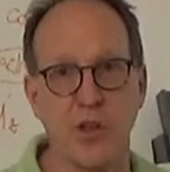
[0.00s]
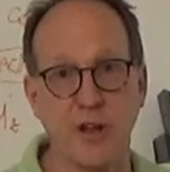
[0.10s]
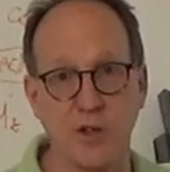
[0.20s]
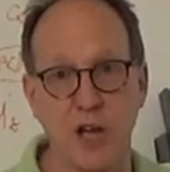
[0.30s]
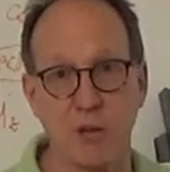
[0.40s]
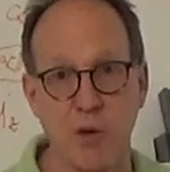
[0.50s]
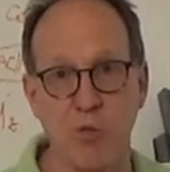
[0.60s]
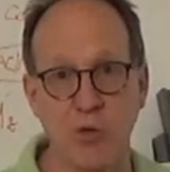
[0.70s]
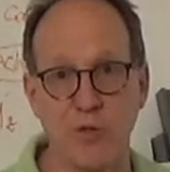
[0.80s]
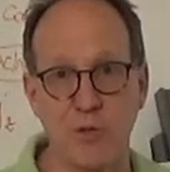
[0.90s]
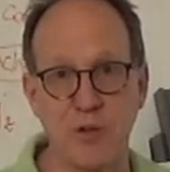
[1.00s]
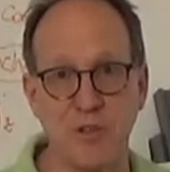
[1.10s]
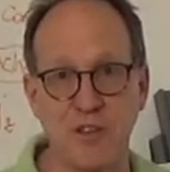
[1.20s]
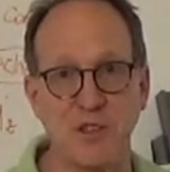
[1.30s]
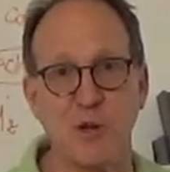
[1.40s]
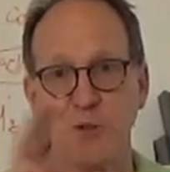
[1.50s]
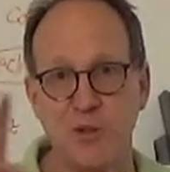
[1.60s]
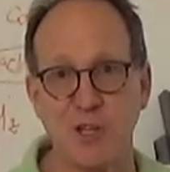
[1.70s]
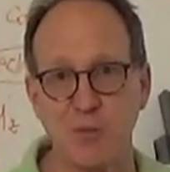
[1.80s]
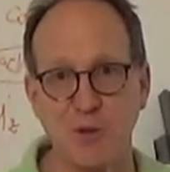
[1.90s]
did I talk about more than three things? I only
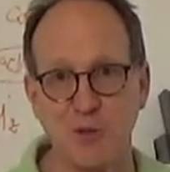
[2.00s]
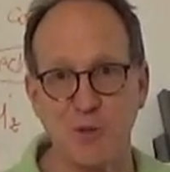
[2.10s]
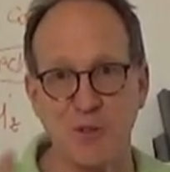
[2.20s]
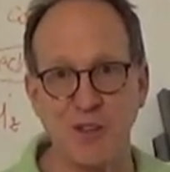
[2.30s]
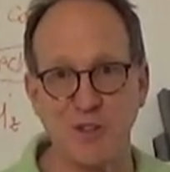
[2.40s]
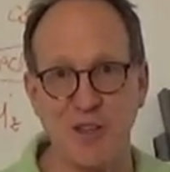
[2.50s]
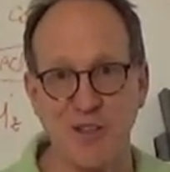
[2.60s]
talked about two things.